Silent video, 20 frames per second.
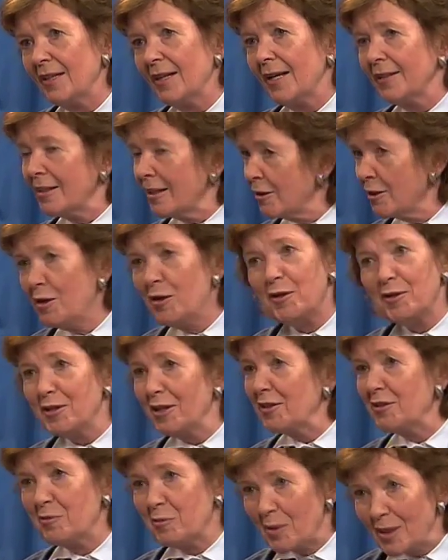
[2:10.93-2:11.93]
And the law
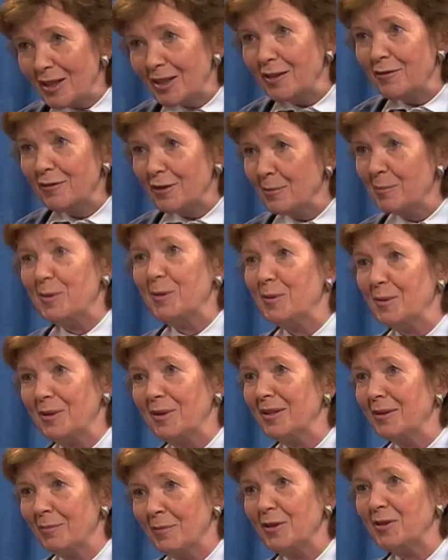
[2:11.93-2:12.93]
doesn't work for the
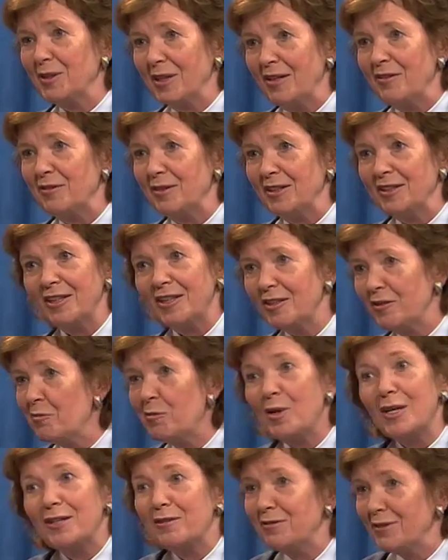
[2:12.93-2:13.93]
poor in most countries. It doesn't
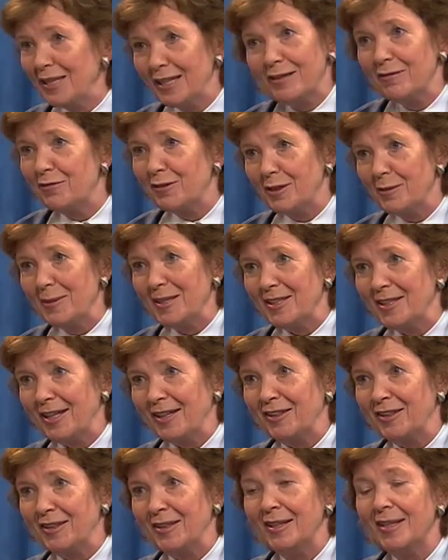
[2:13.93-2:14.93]
work for the informal
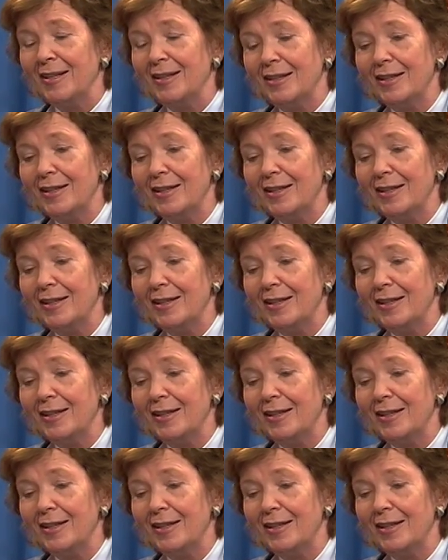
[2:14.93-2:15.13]
sector.